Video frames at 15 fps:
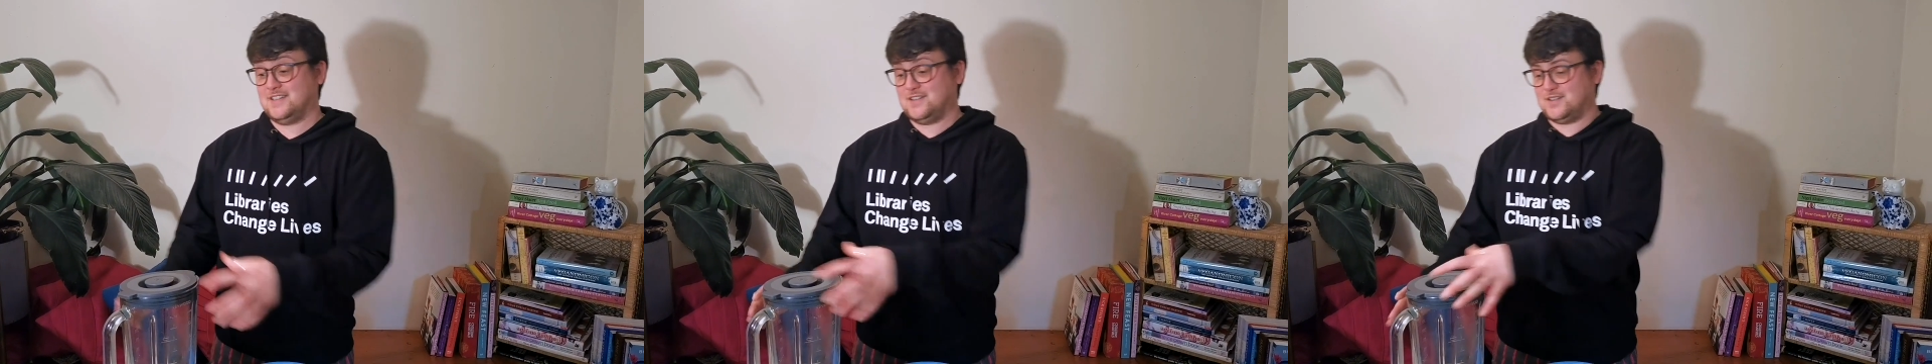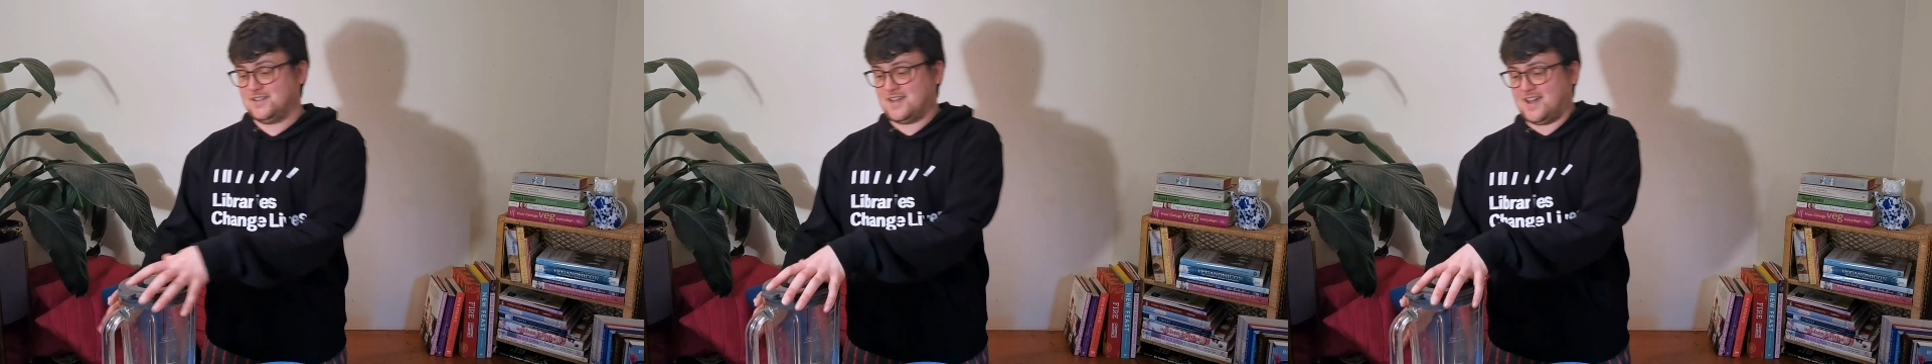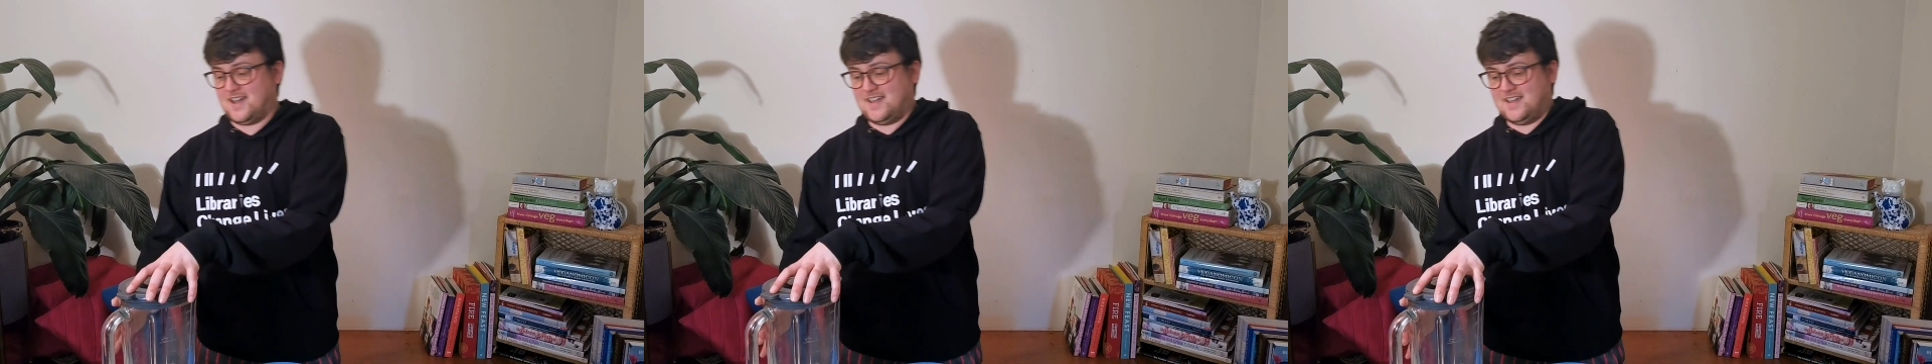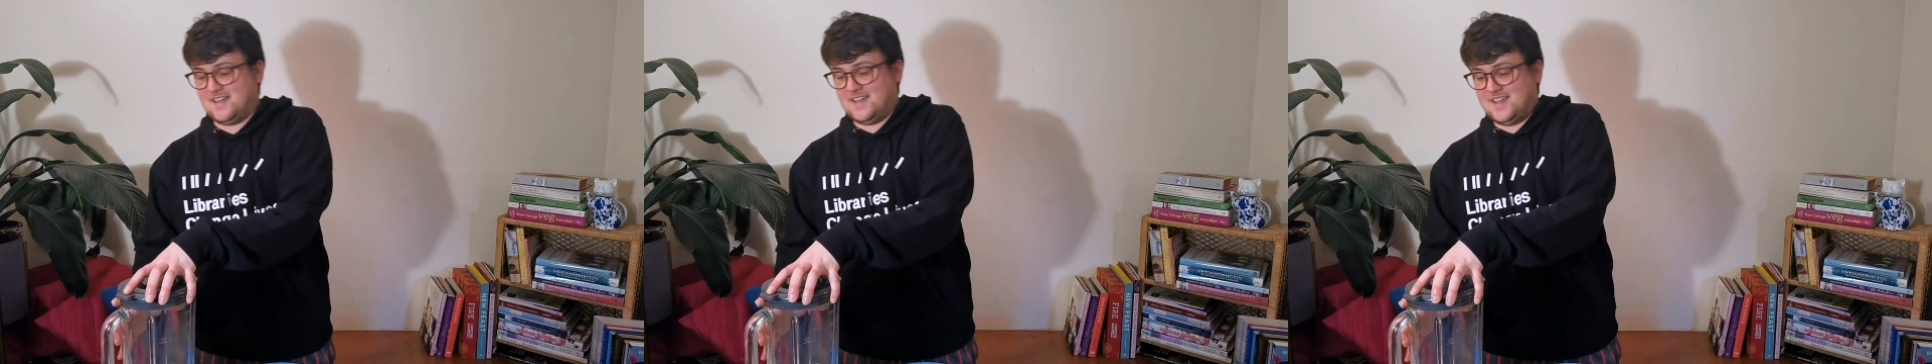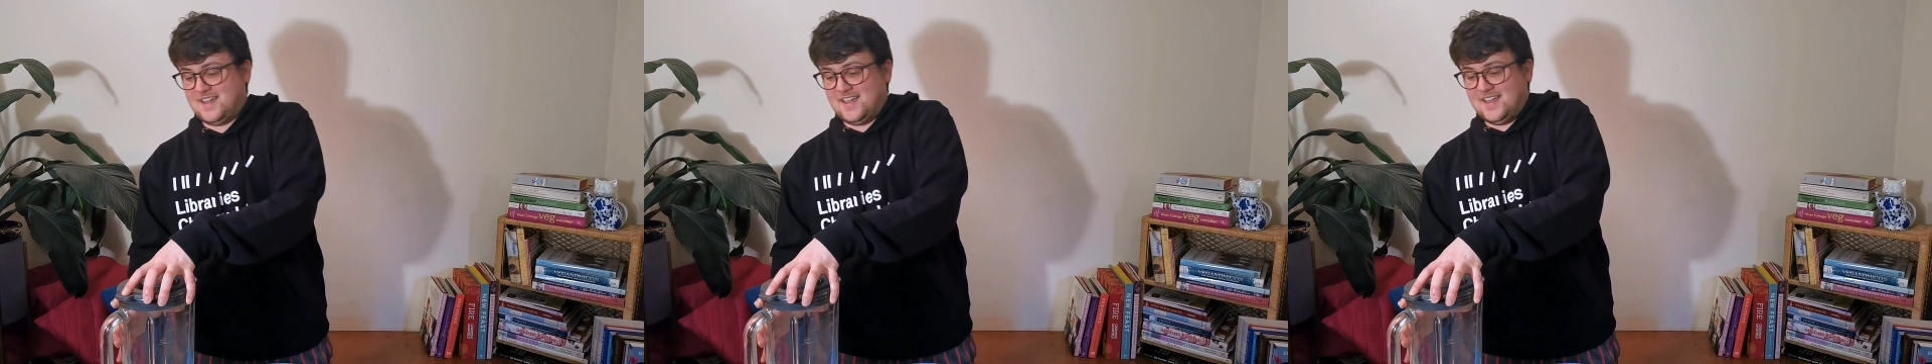little
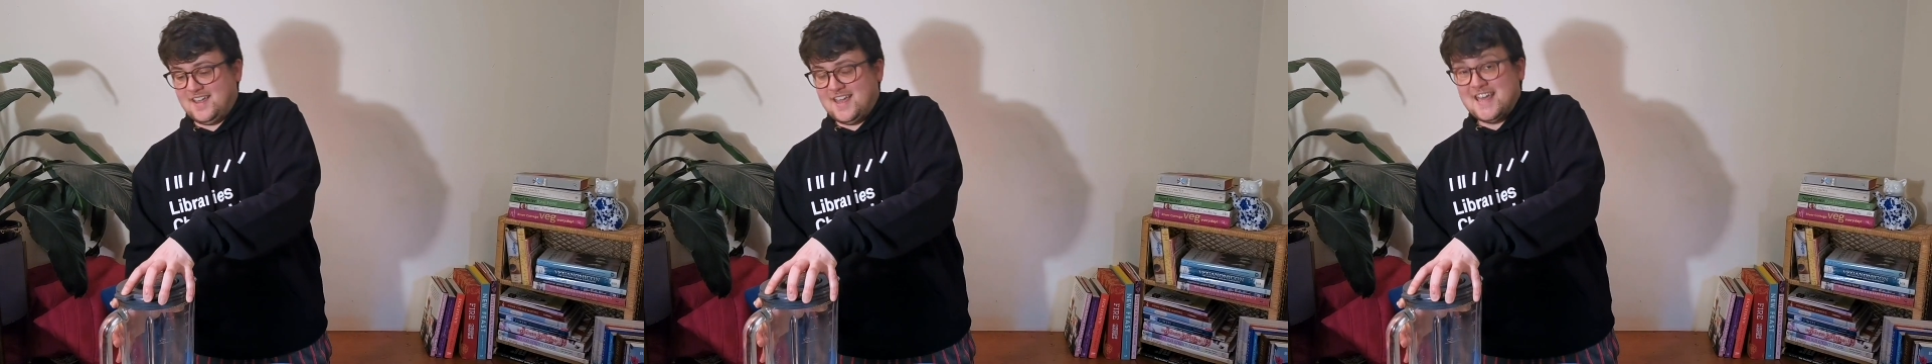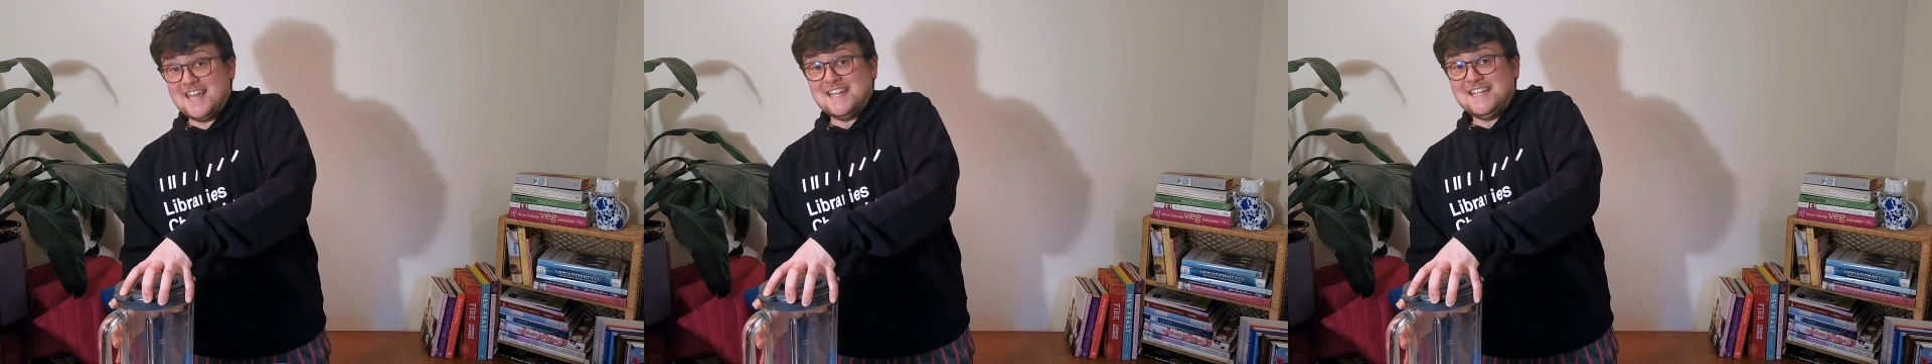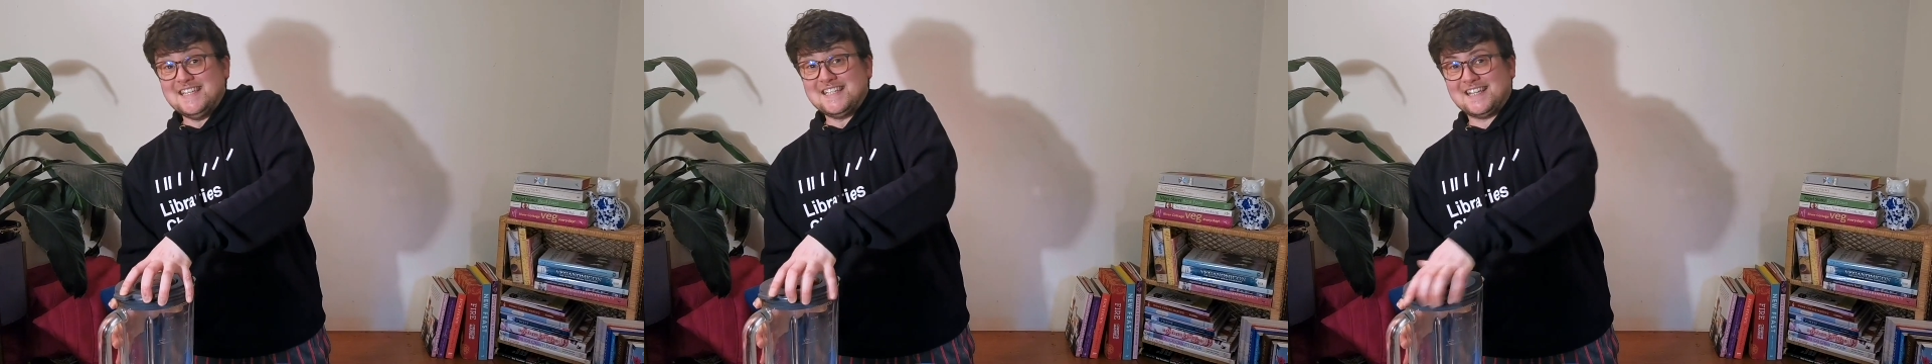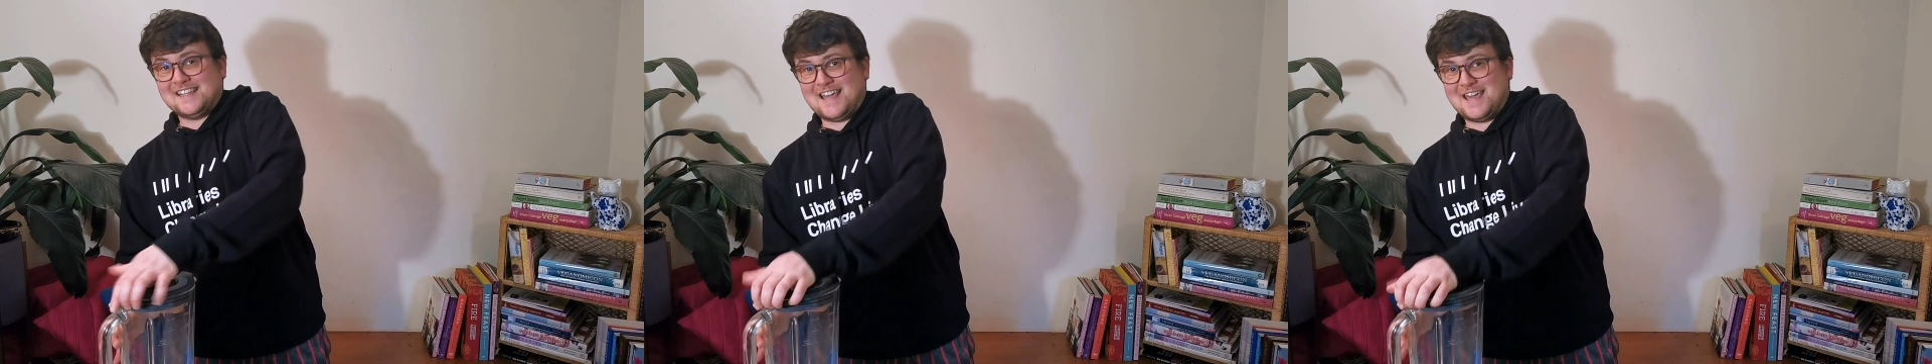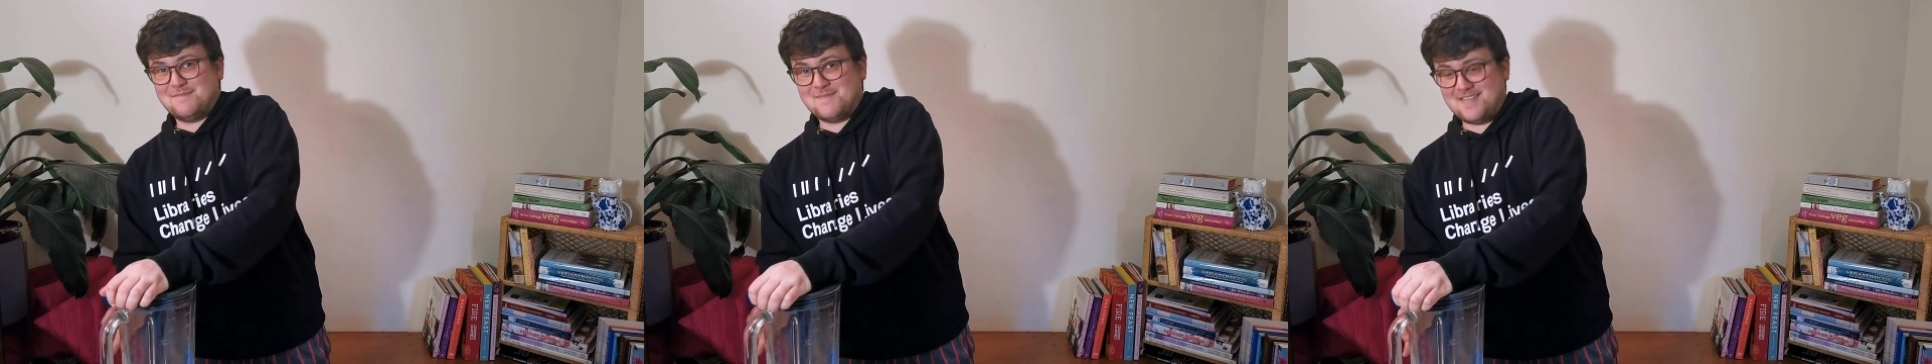
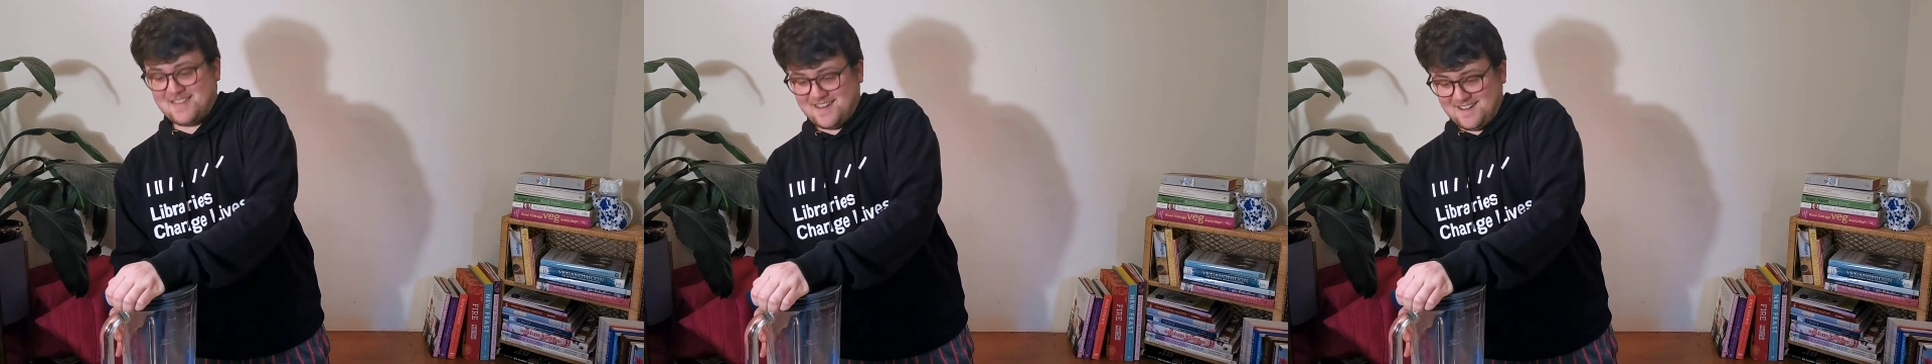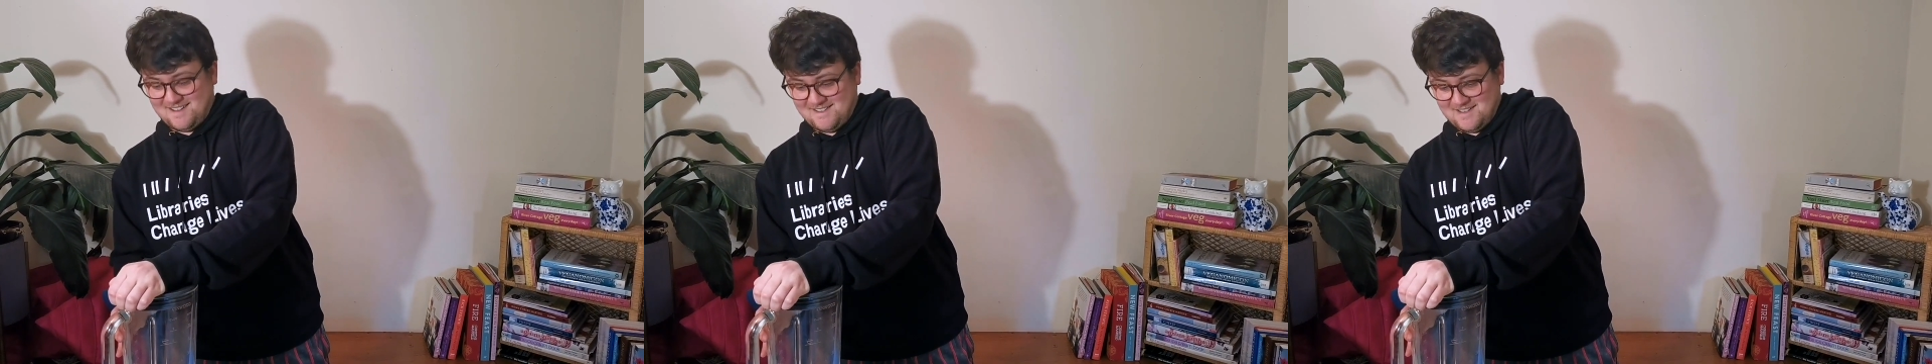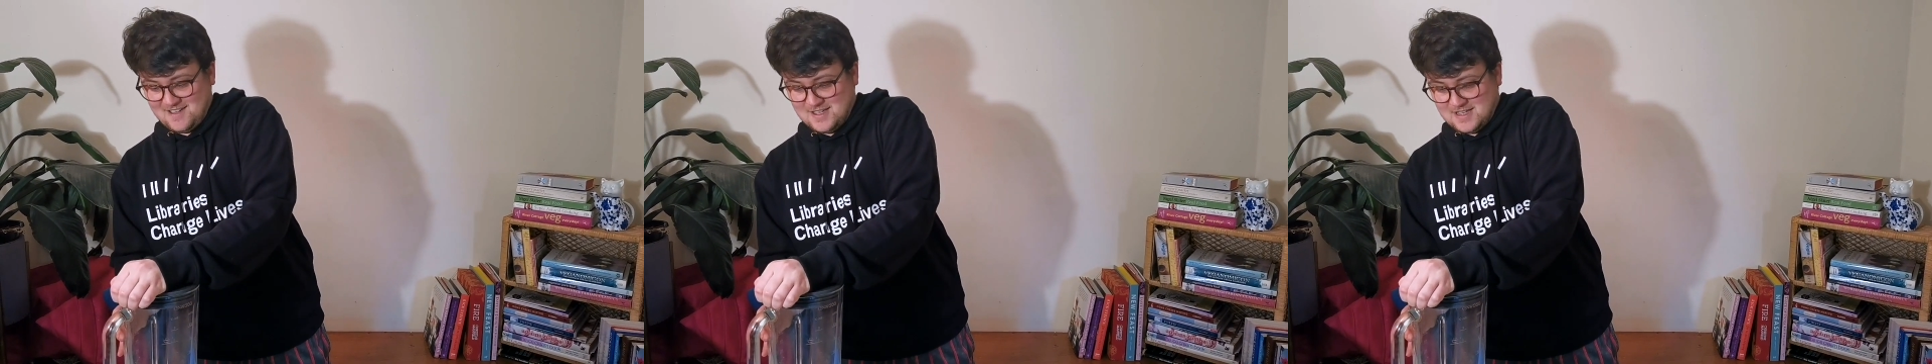disclaimer there.